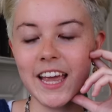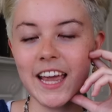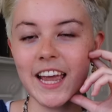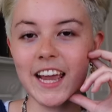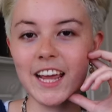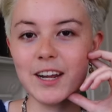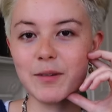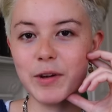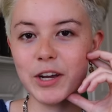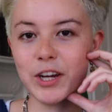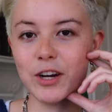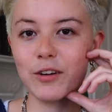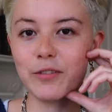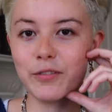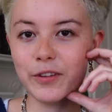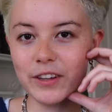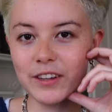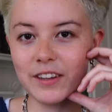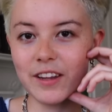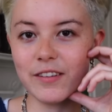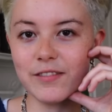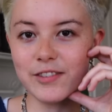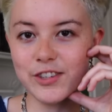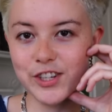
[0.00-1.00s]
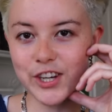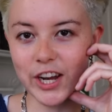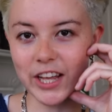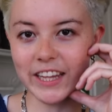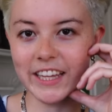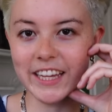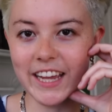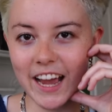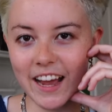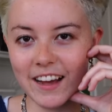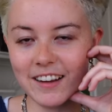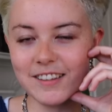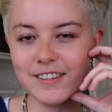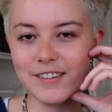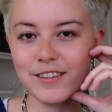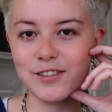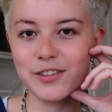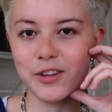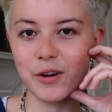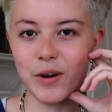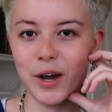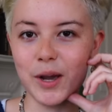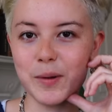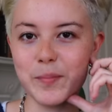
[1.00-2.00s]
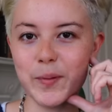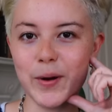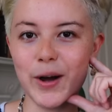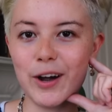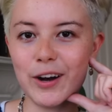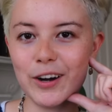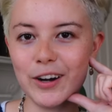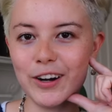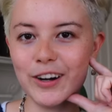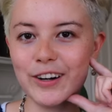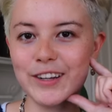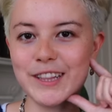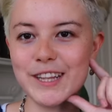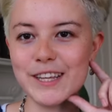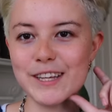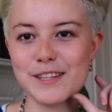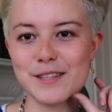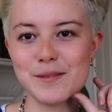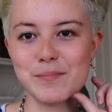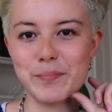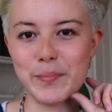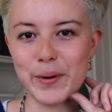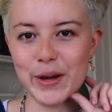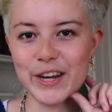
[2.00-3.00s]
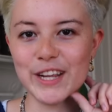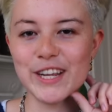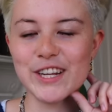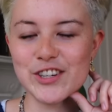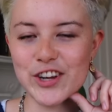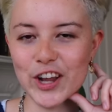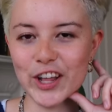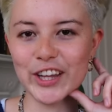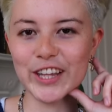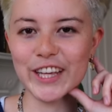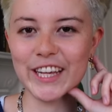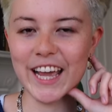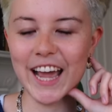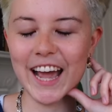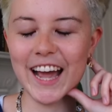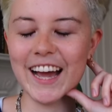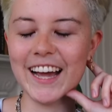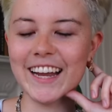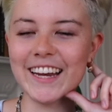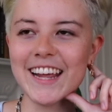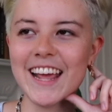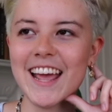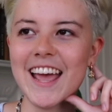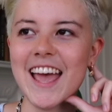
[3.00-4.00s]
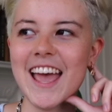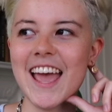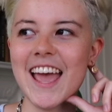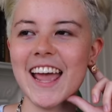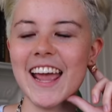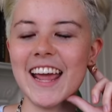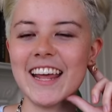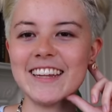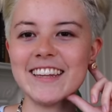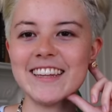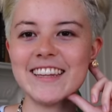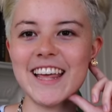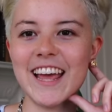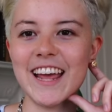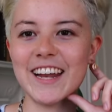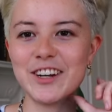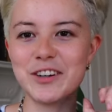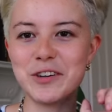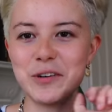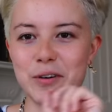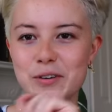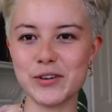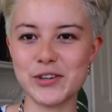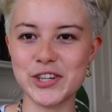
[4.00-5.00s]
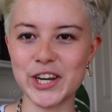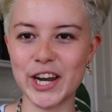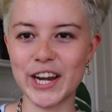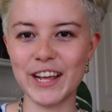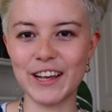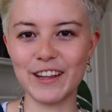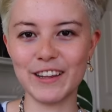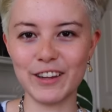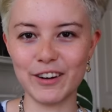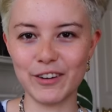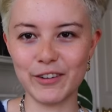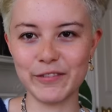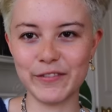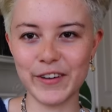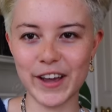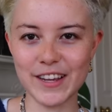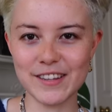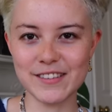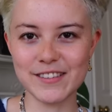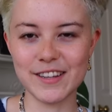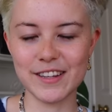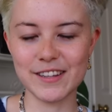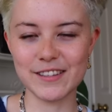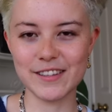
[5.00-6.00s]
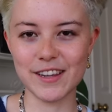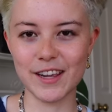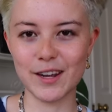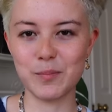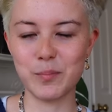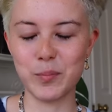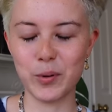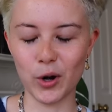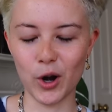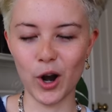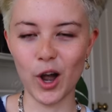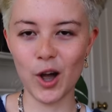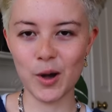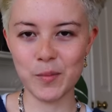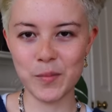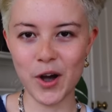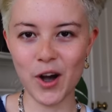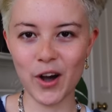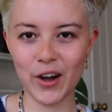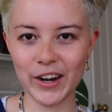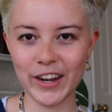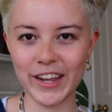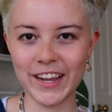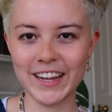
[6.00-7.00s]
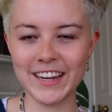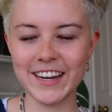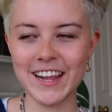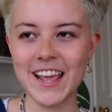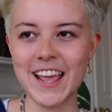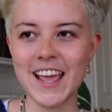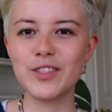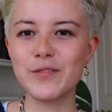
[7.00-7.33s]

And my girlfriend loves jellycats, so I bought her this bunny jellycat and then crocheted a little vest that said prom on it.